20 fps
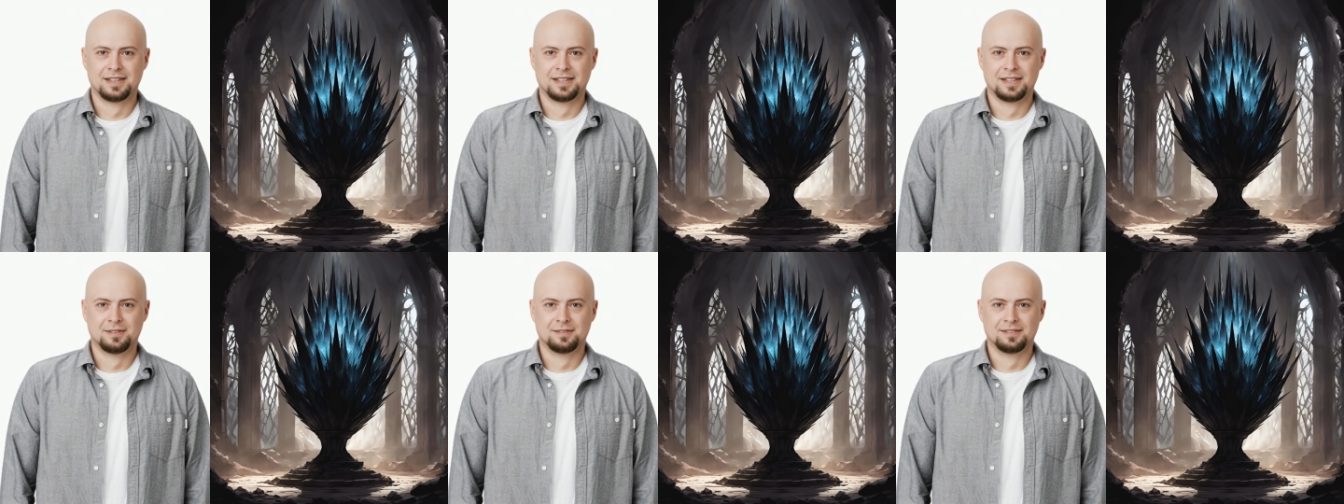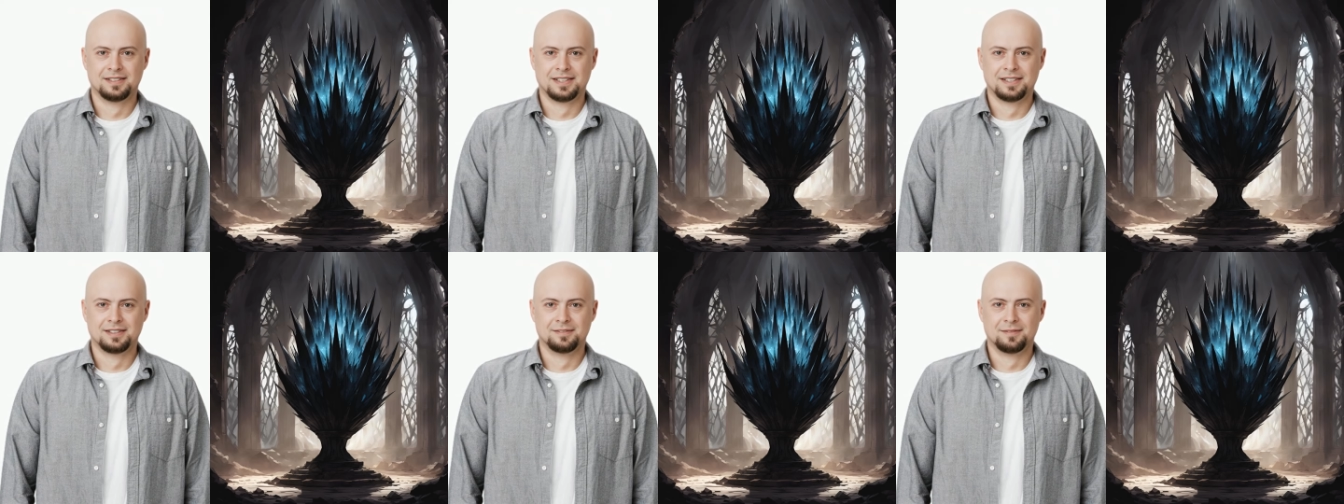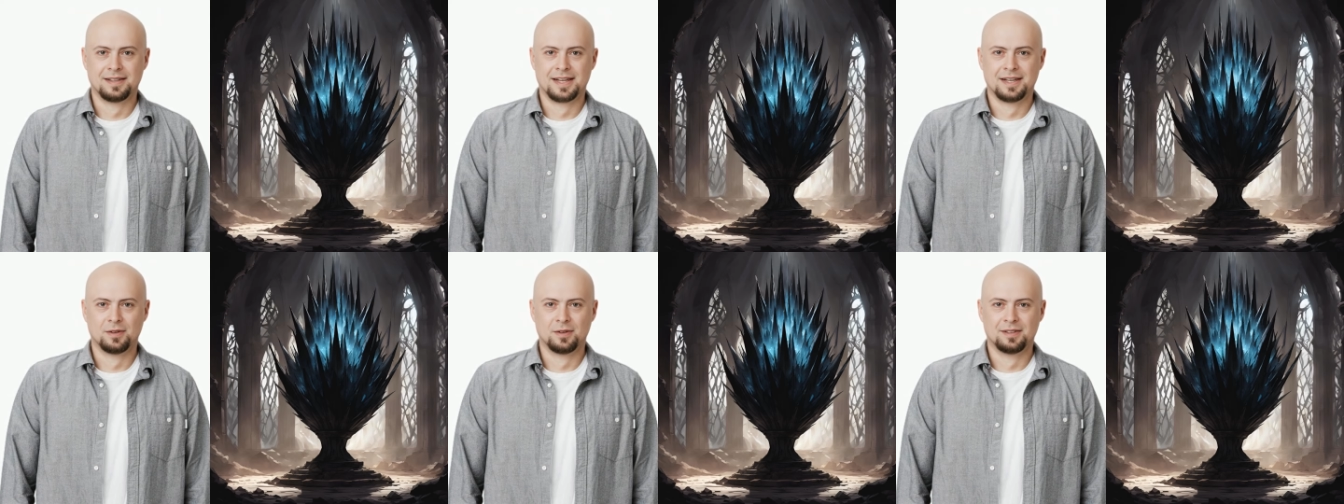using its
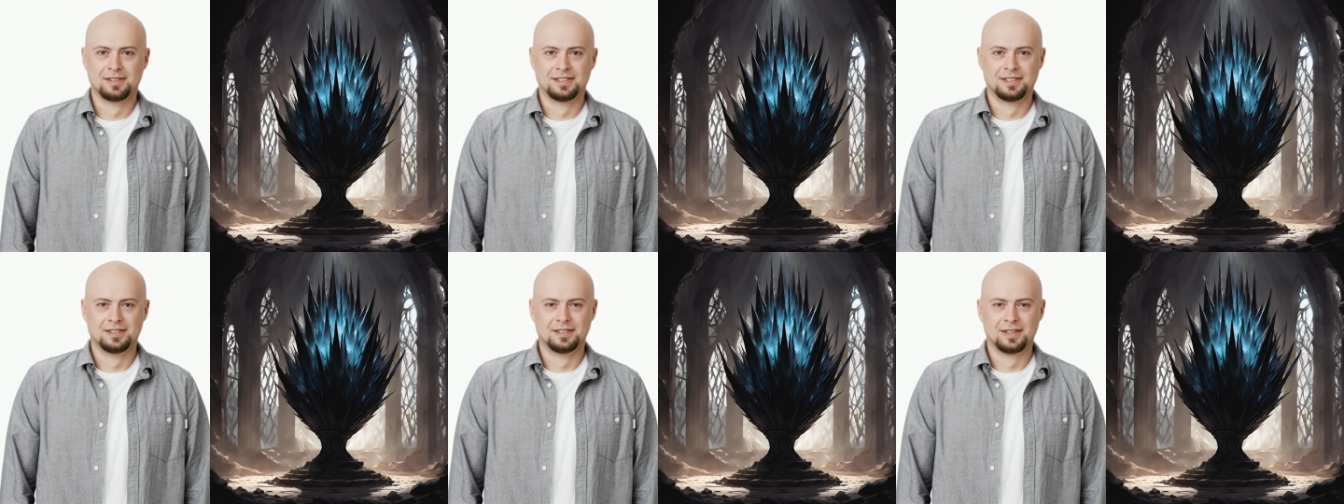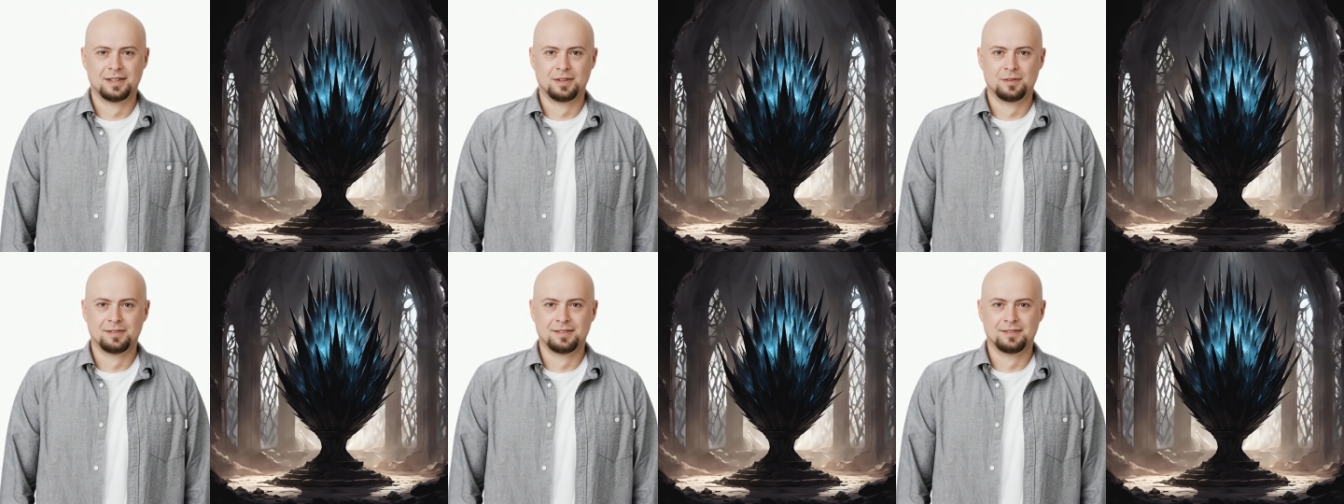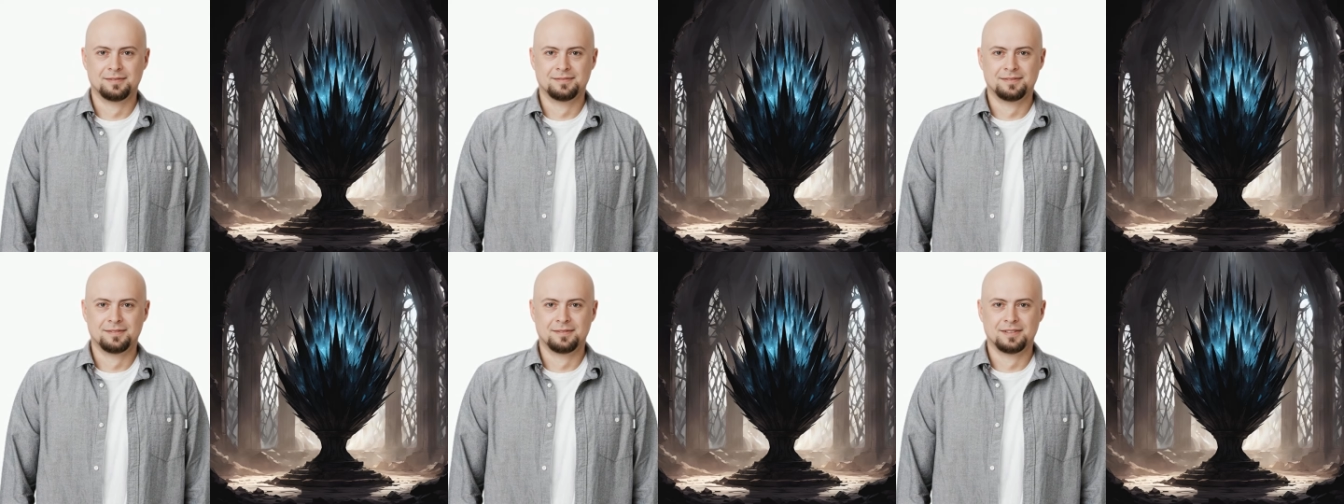power to shield
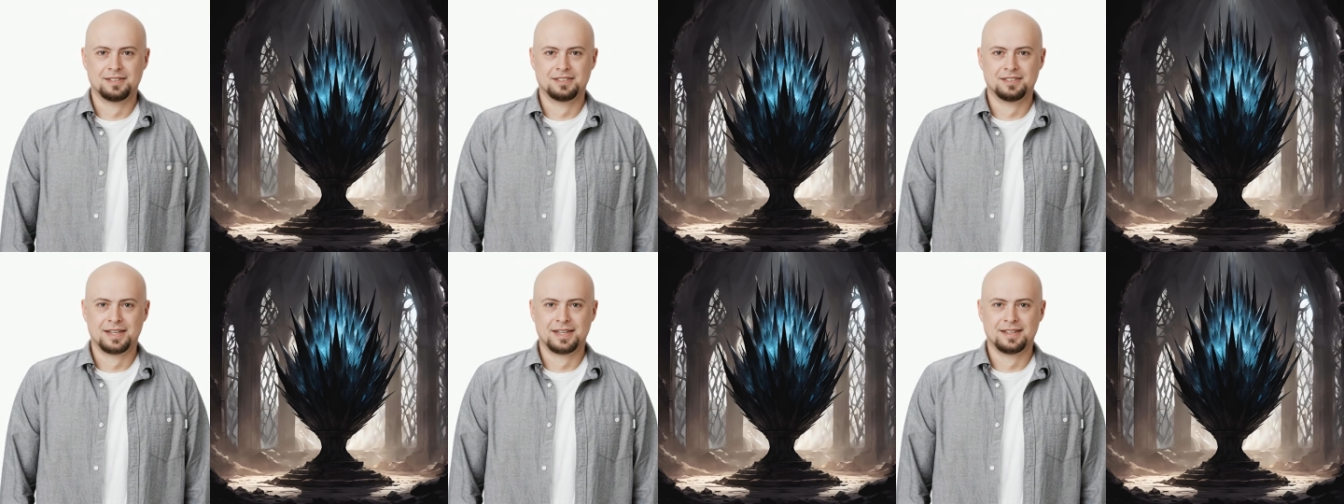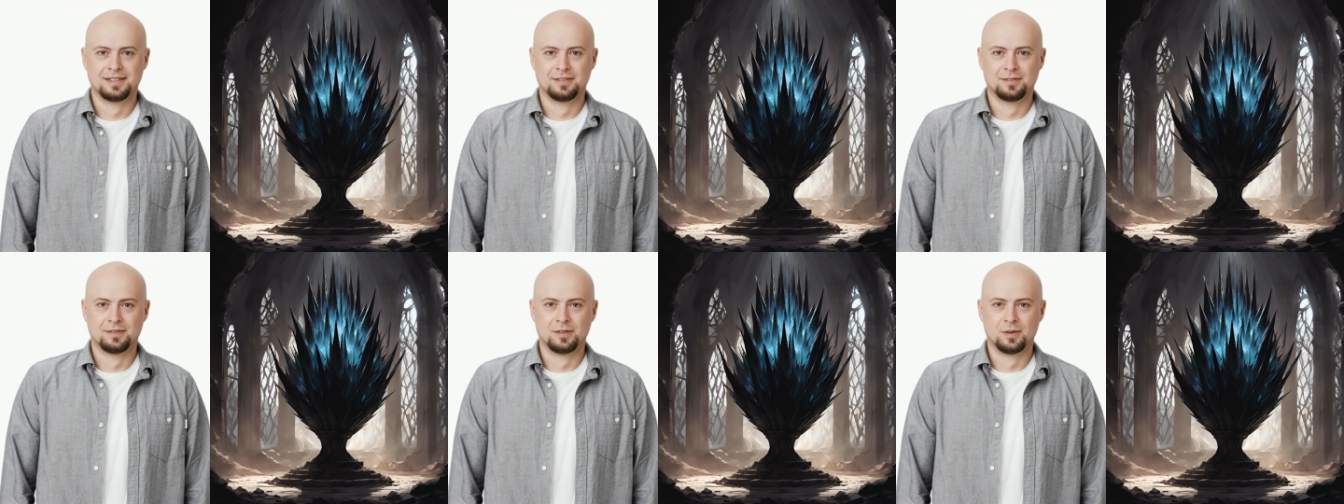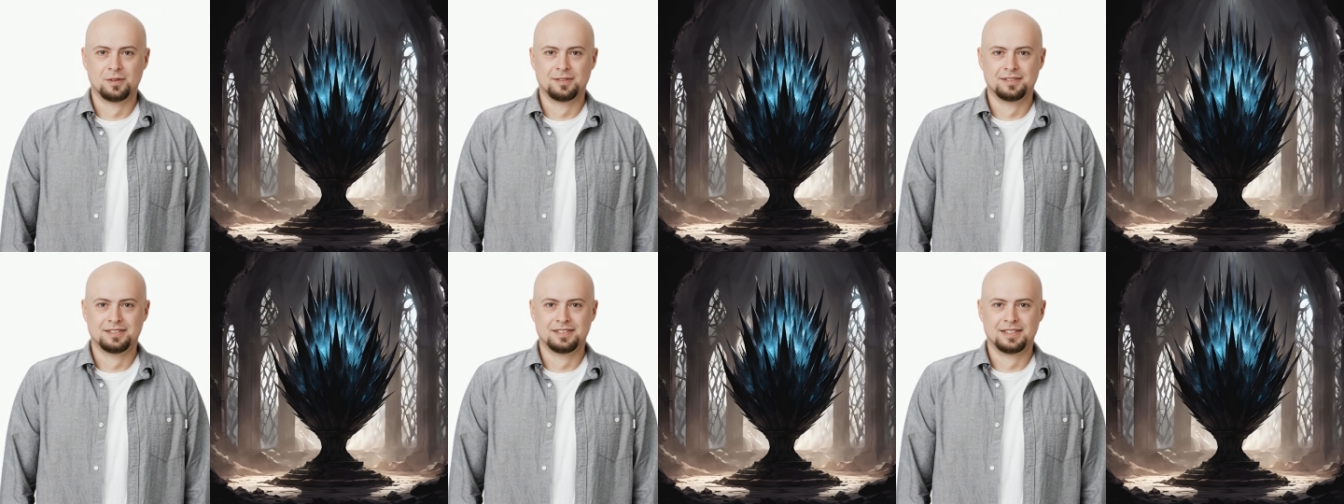them from the Shadow
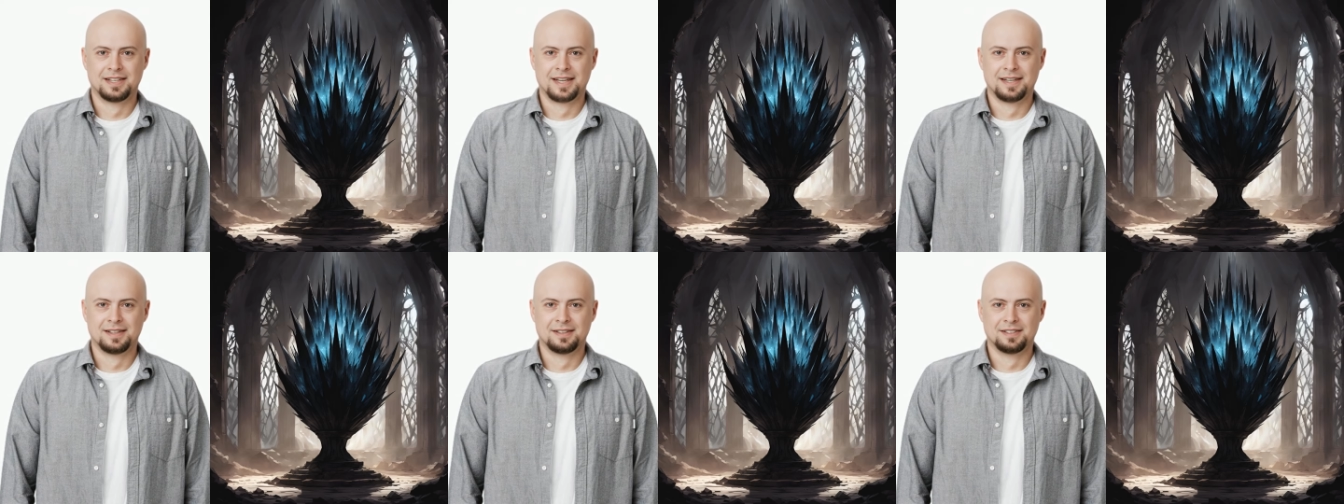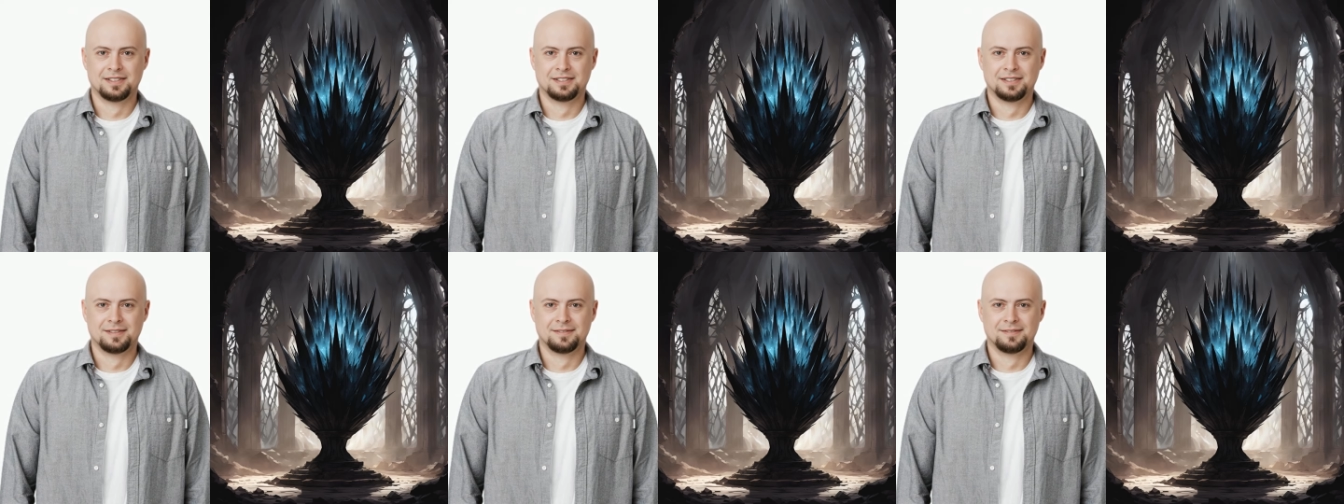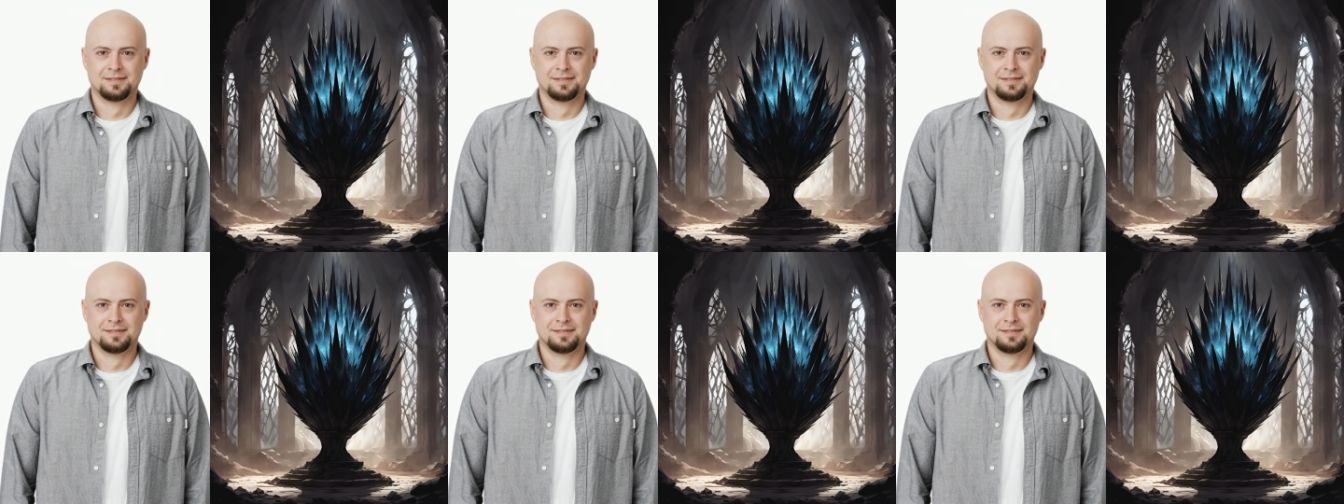Lord's attacks.